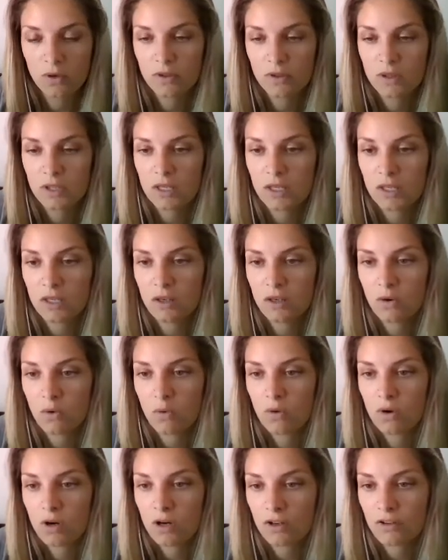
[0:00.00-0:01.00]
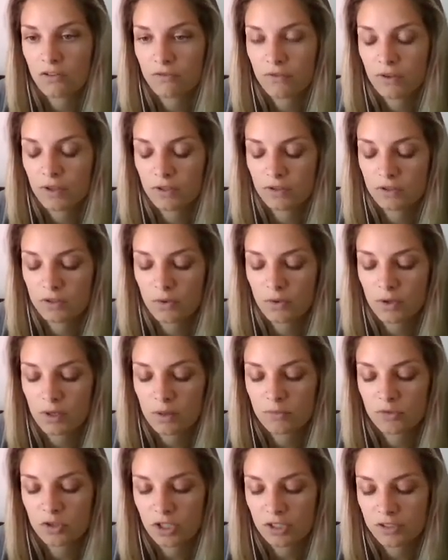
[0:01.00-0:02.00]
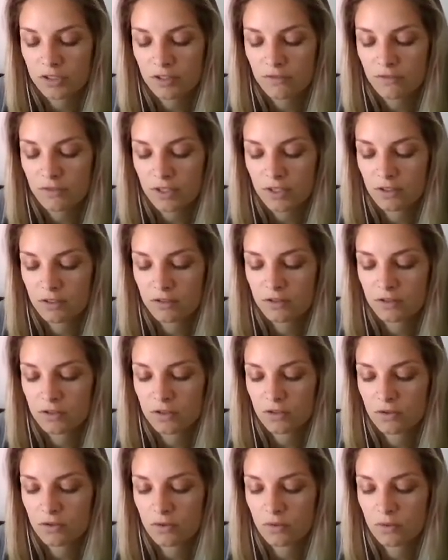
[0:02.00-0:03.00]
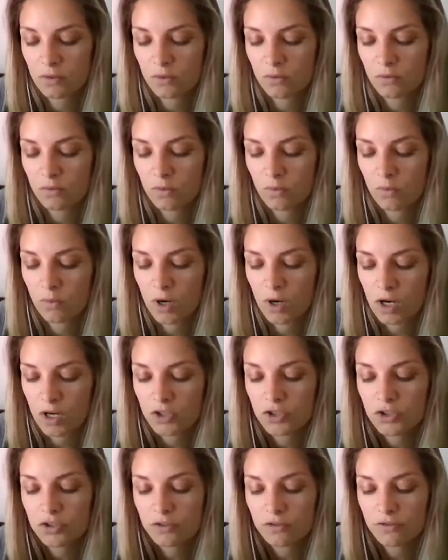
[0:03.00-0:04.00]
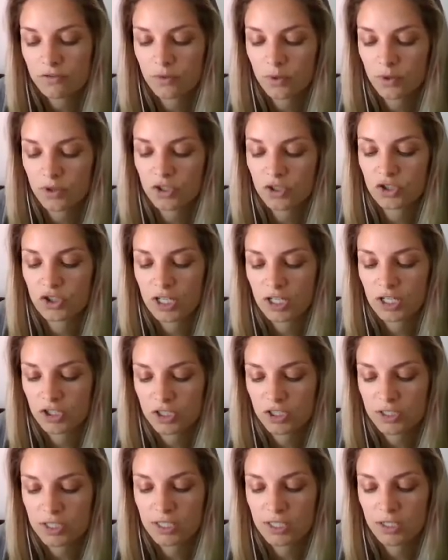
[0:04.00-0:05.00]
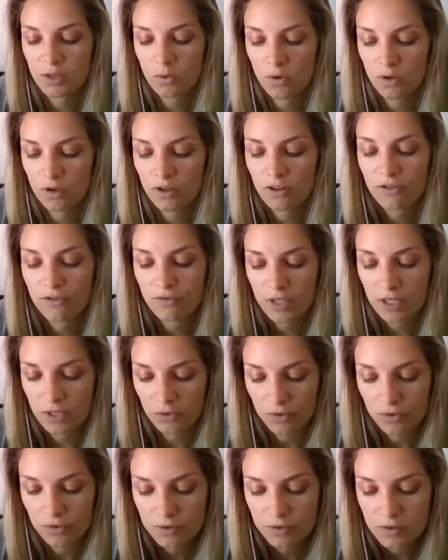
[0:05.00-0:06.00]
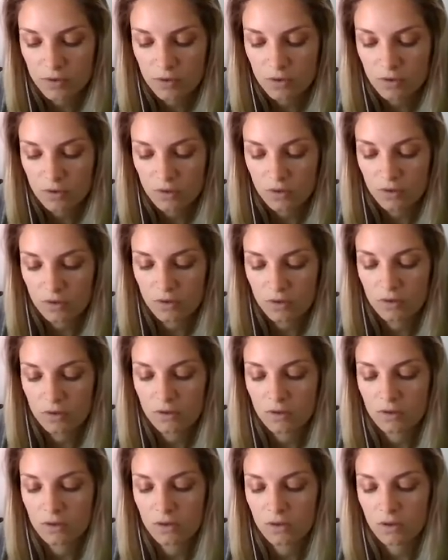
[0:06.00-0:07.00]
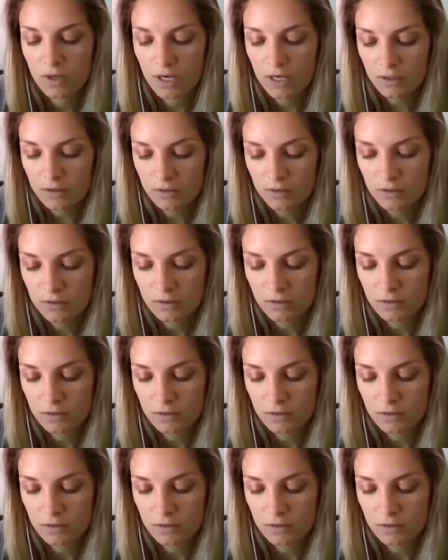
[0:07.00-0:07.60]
the auric, so their objective is to watch for the changes in the auric field, correct?